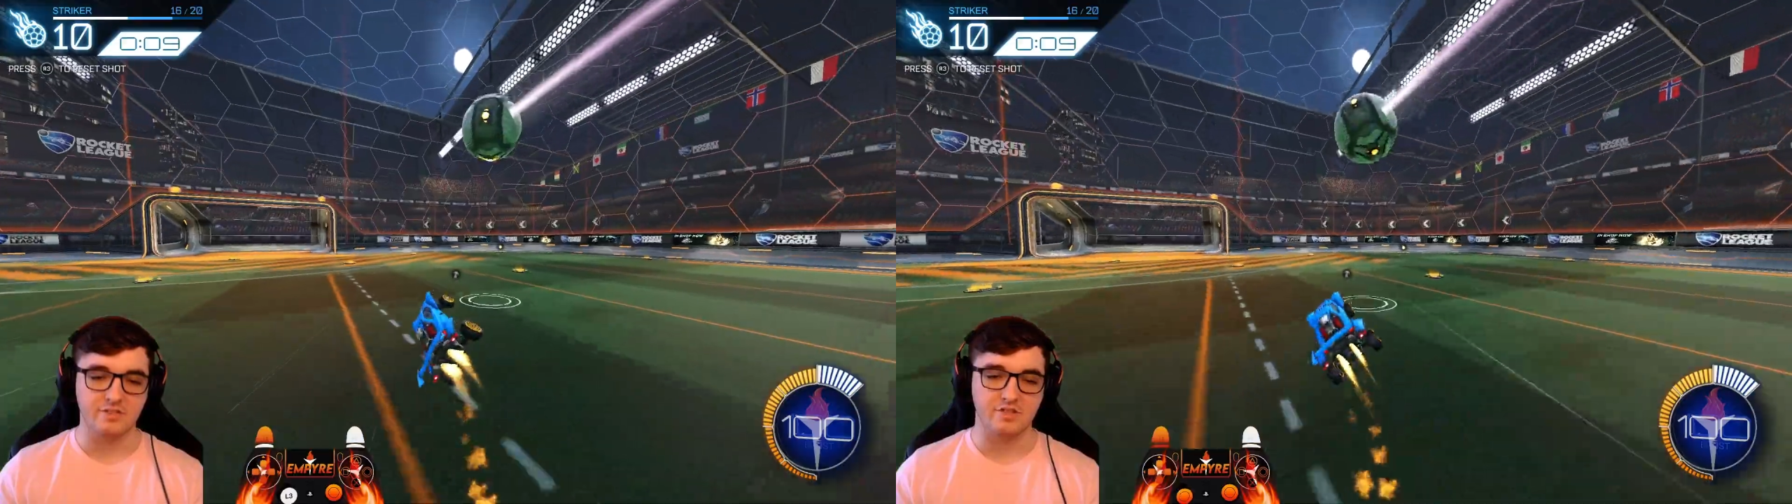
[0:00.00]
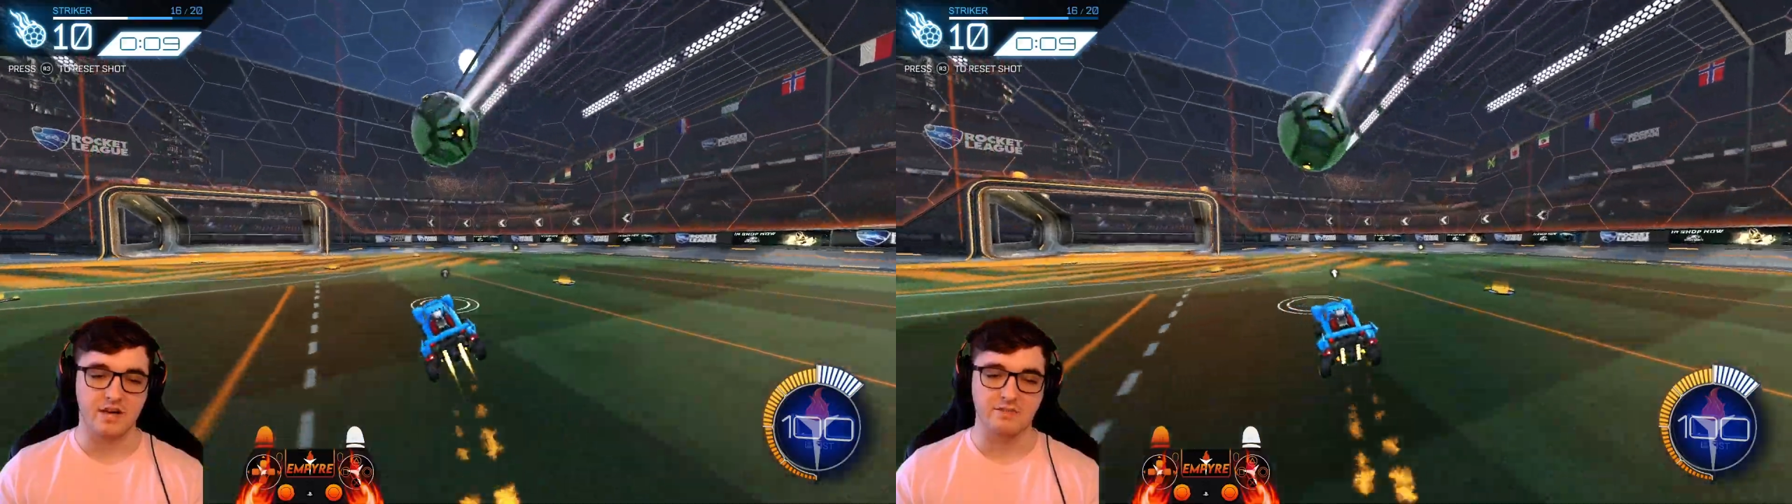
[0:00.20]

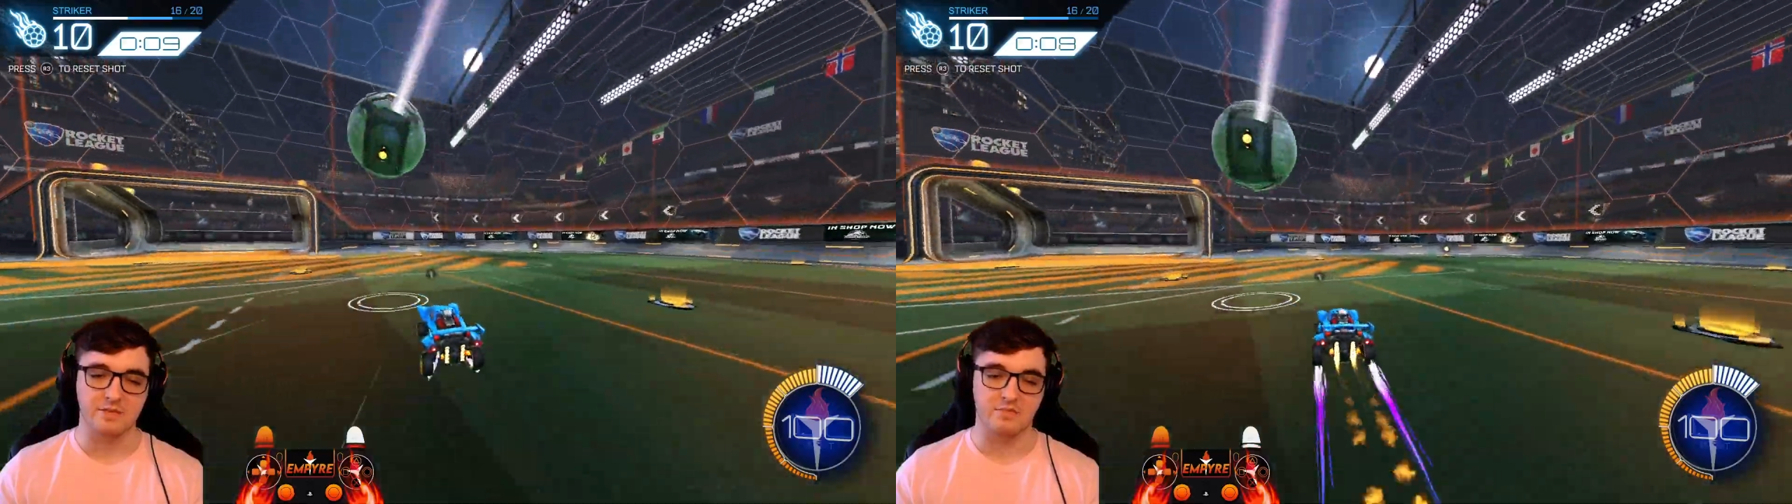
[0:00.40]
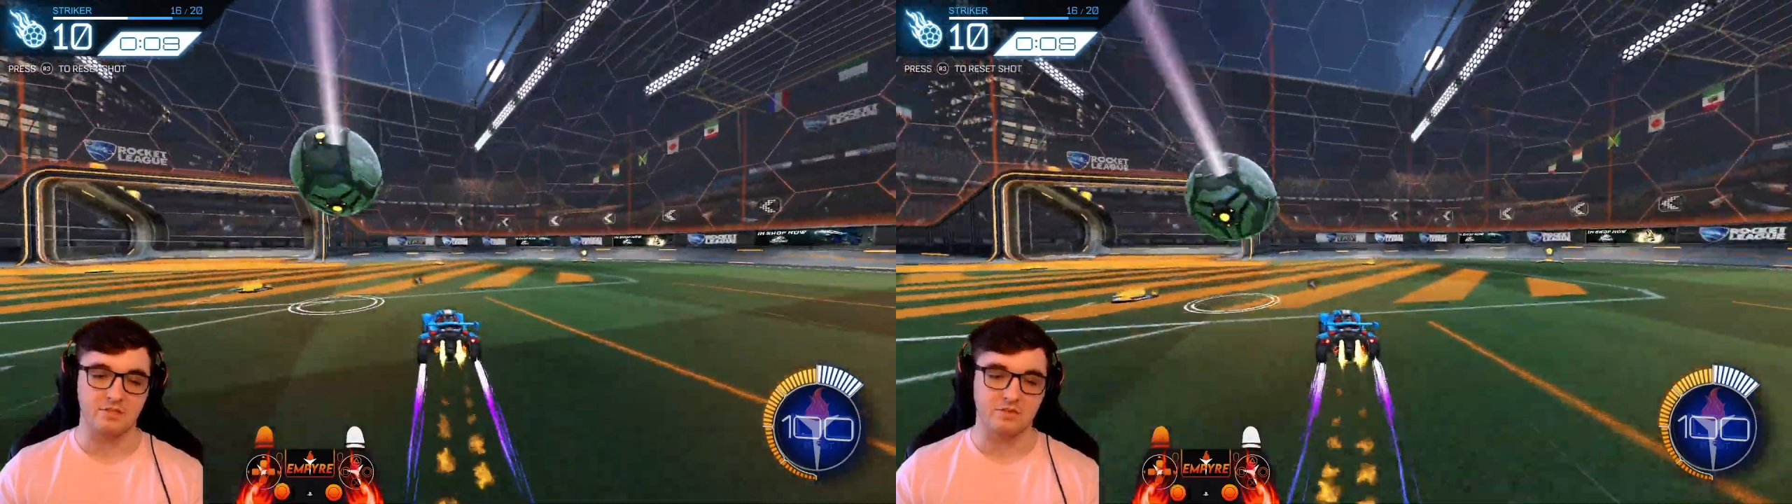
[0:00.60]
so now it's
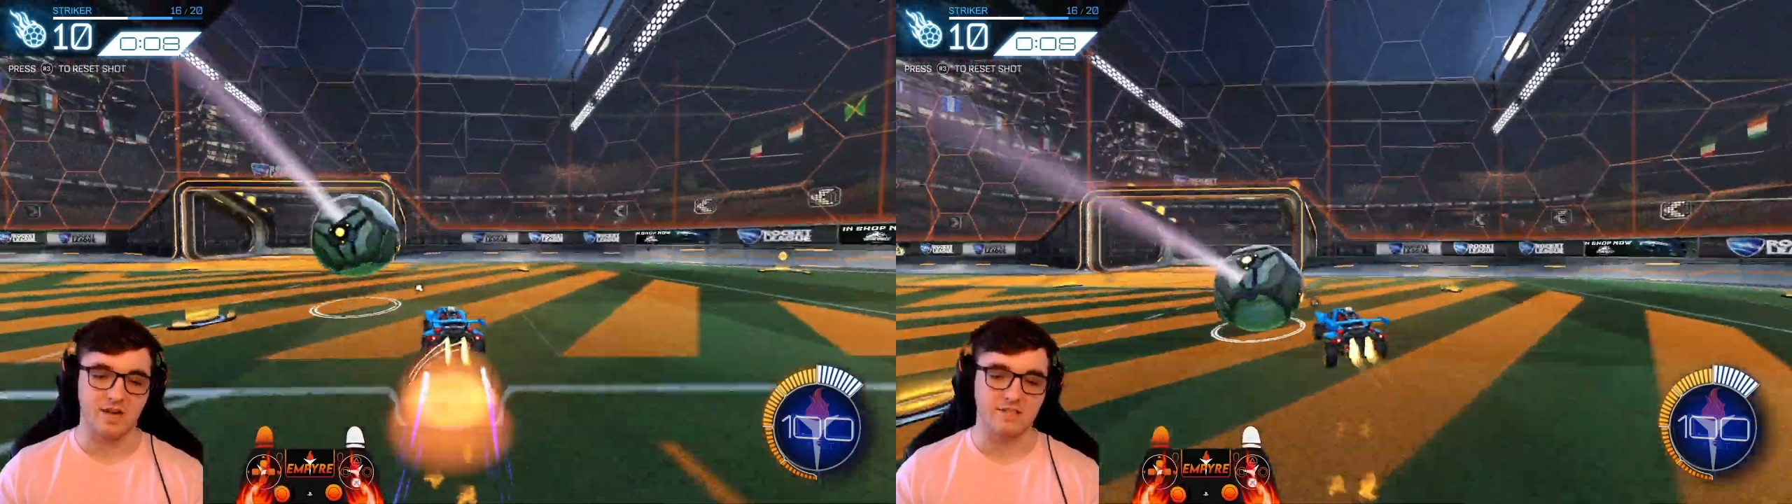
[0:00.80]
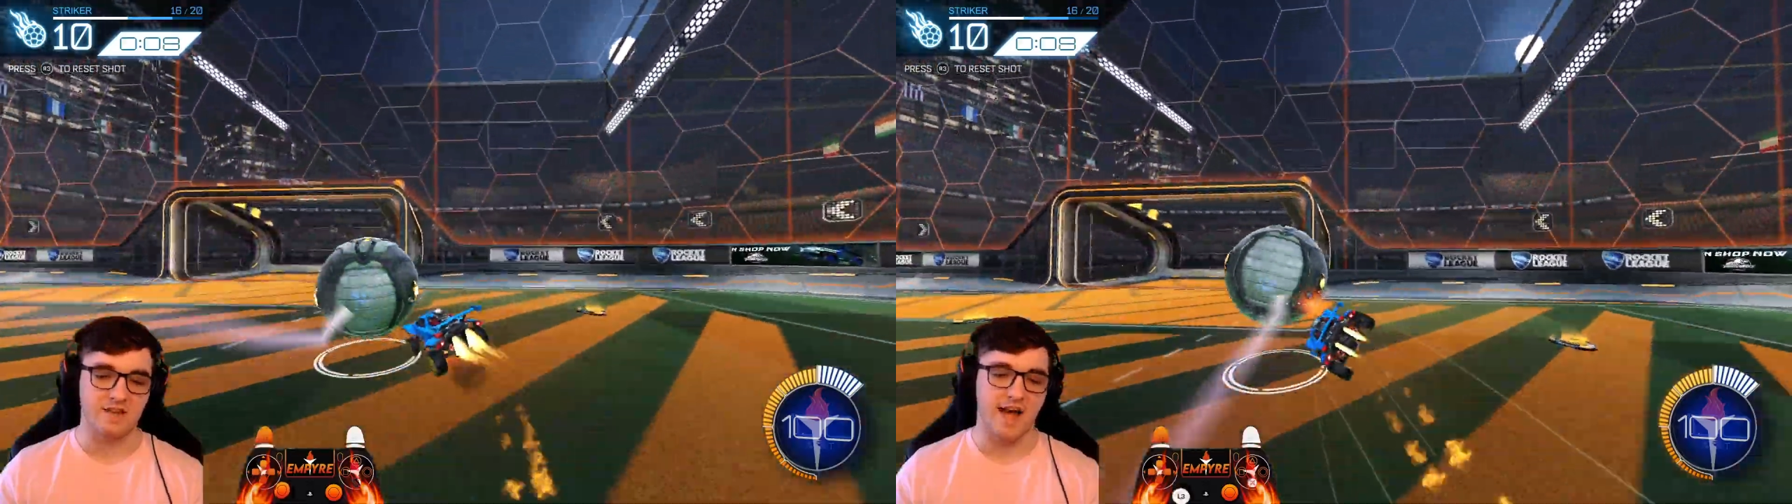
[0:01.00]
up to you
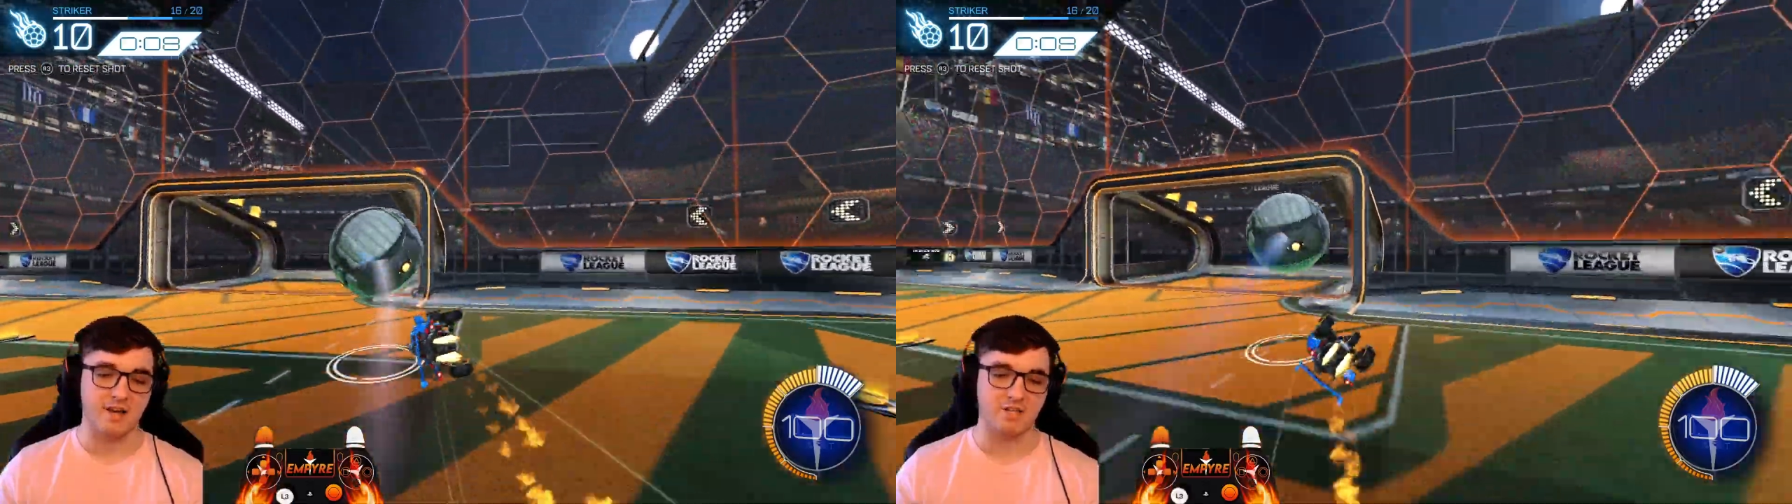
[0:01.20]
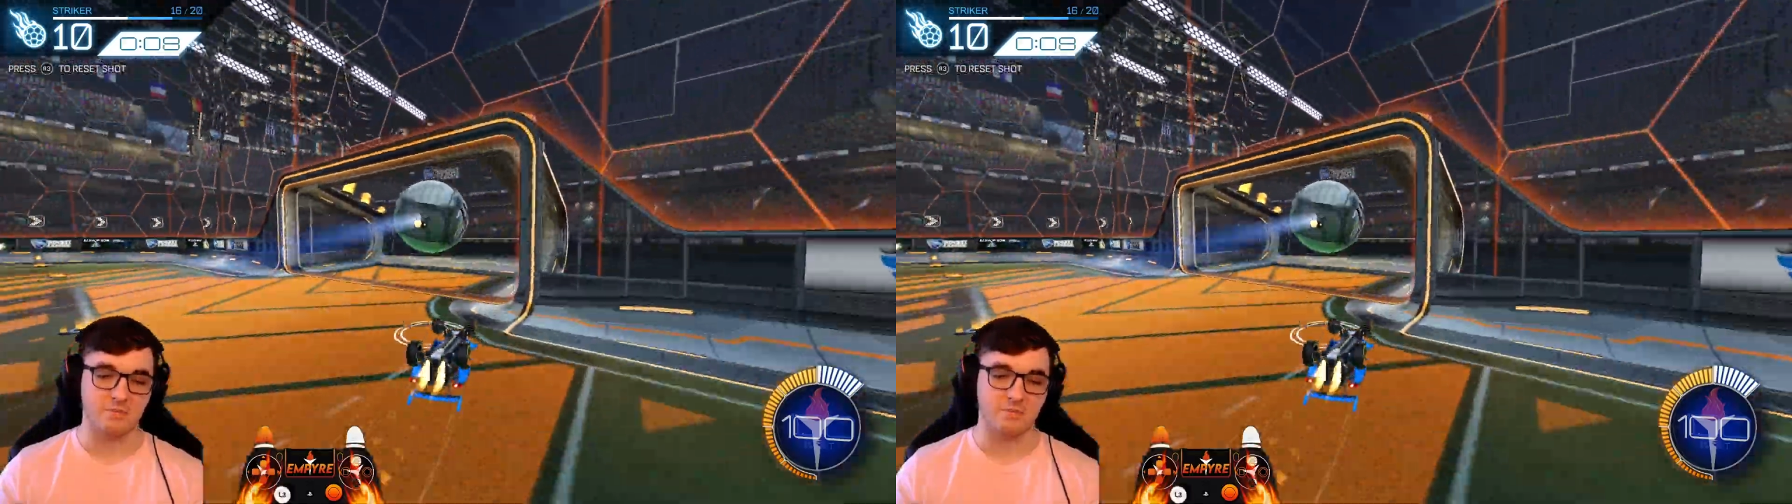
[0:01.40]
guys to actually